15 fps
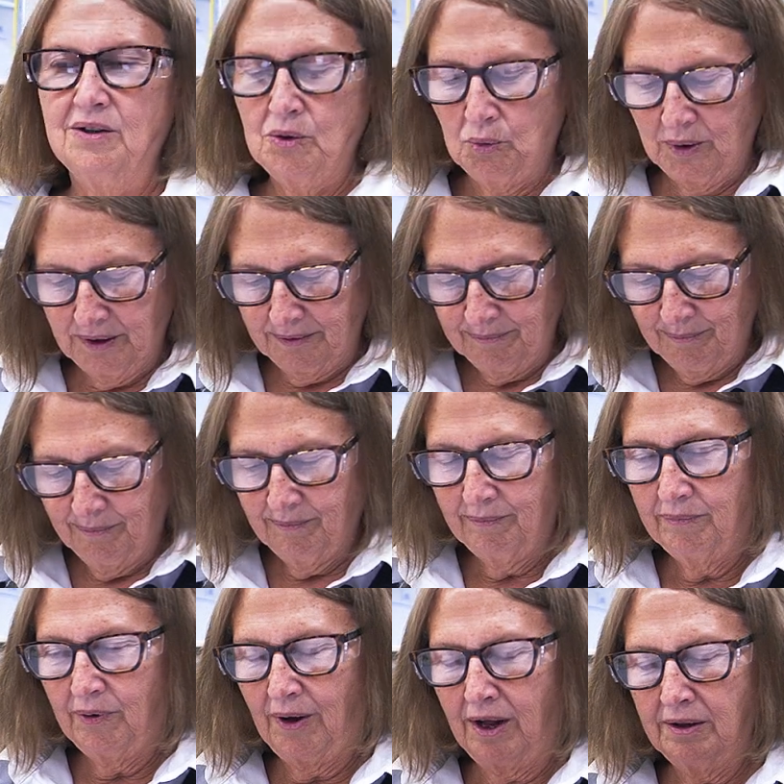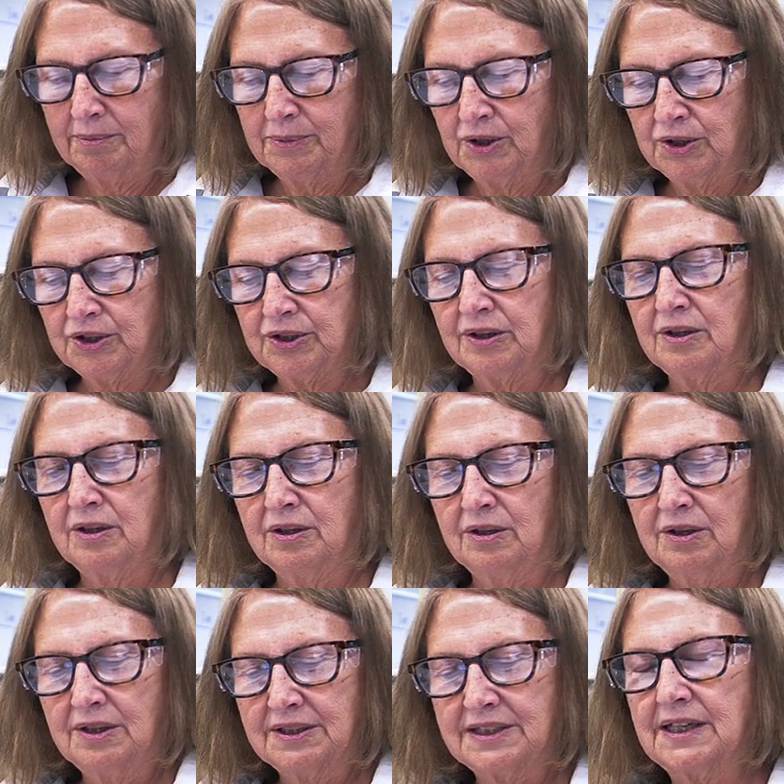Well, polymers are
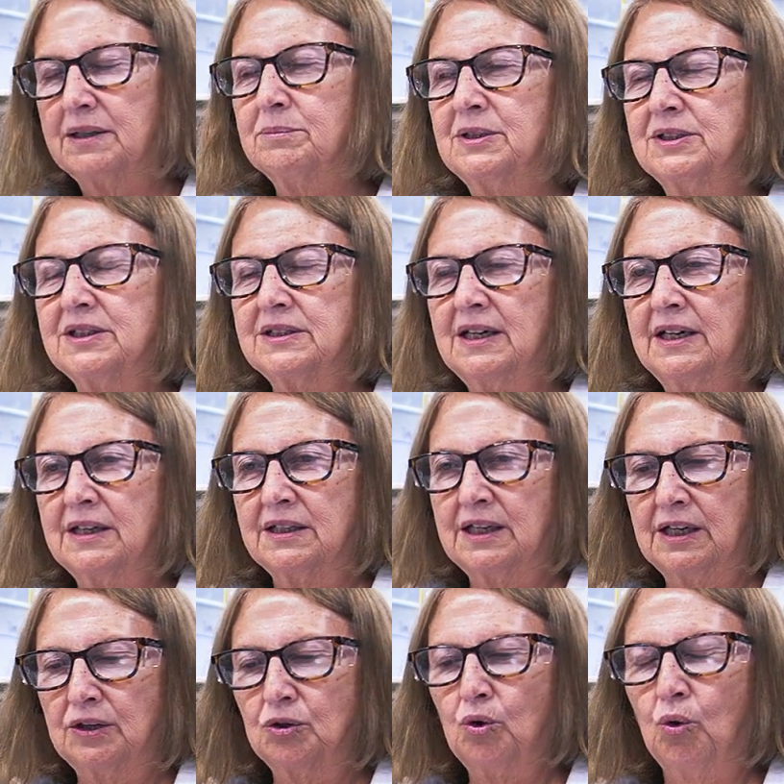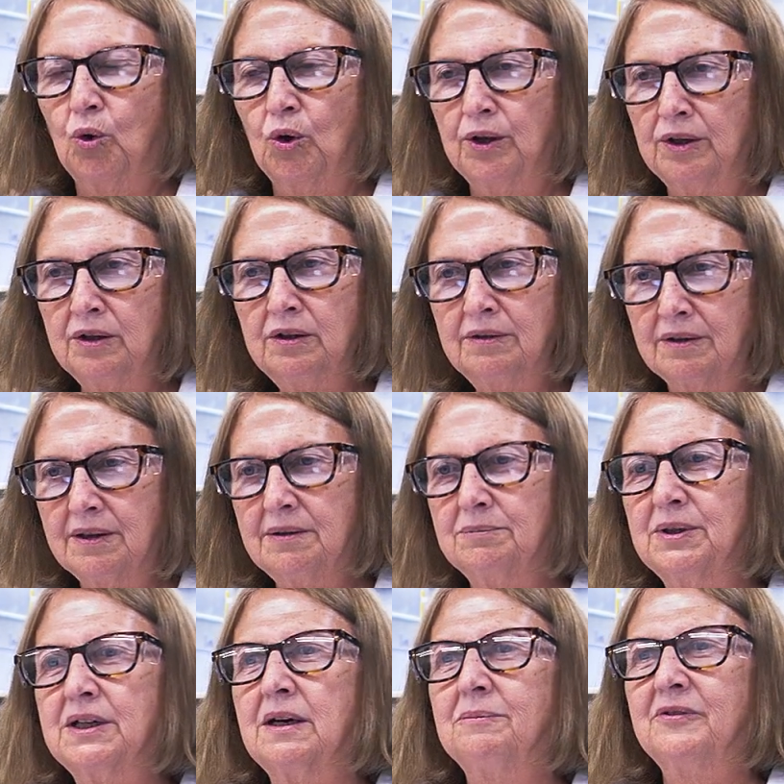segments that can coil and
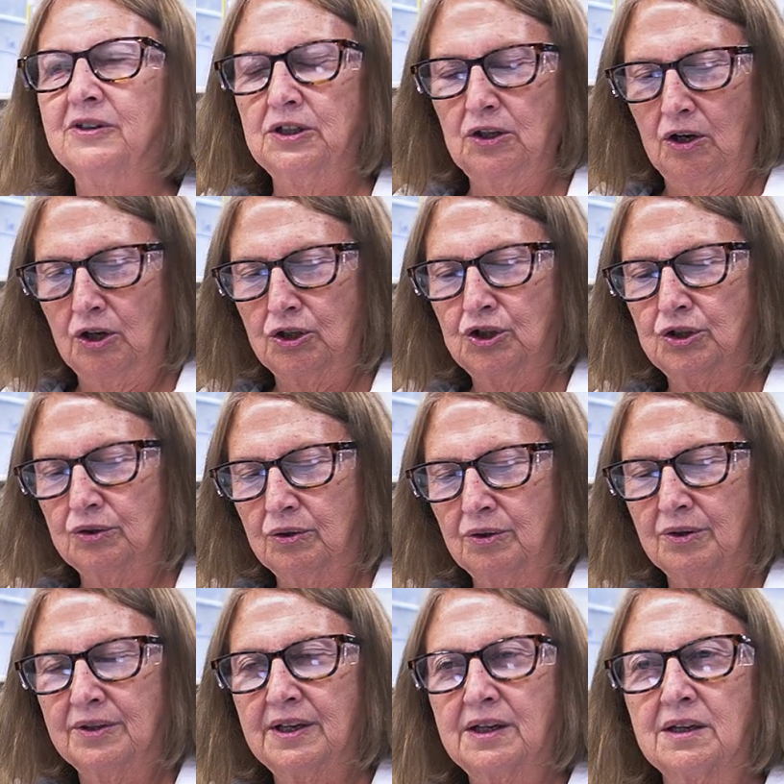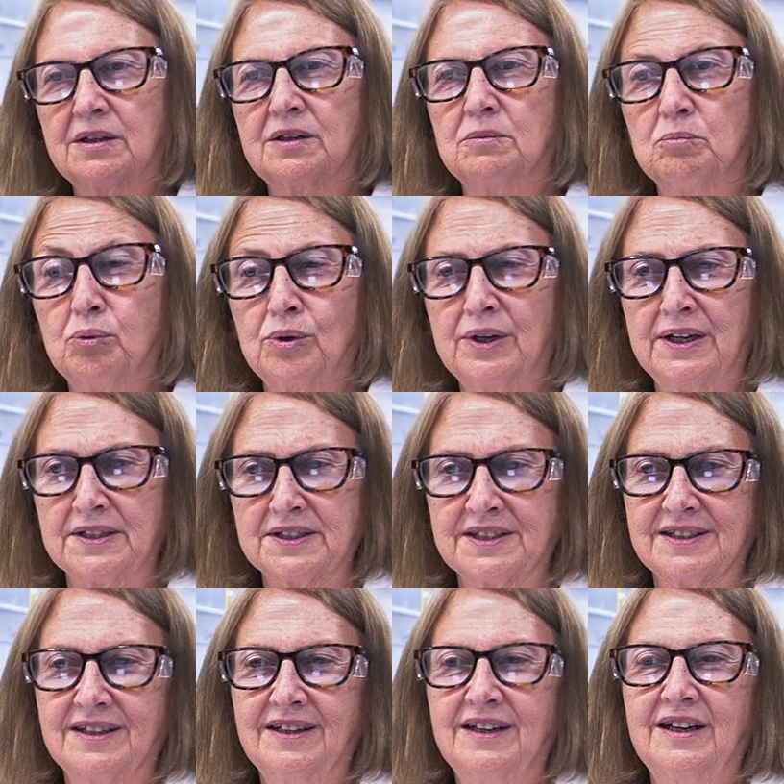become very large, or they can compress.
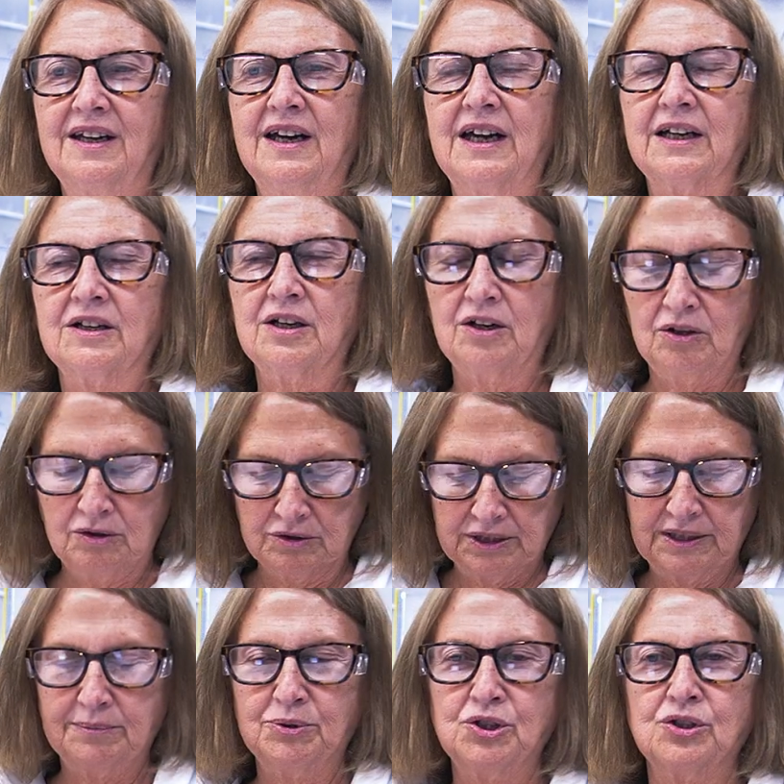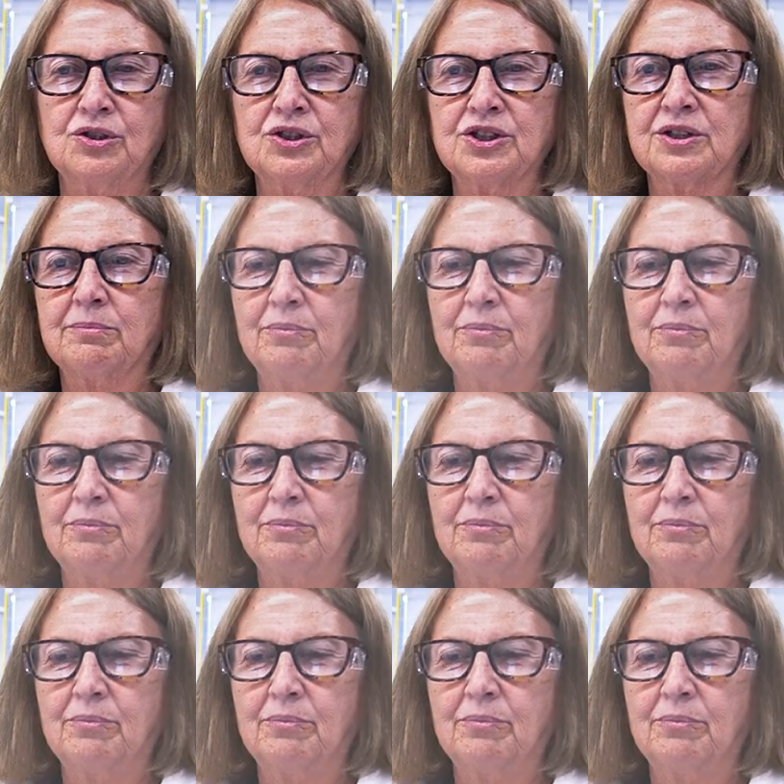At cold temperatures,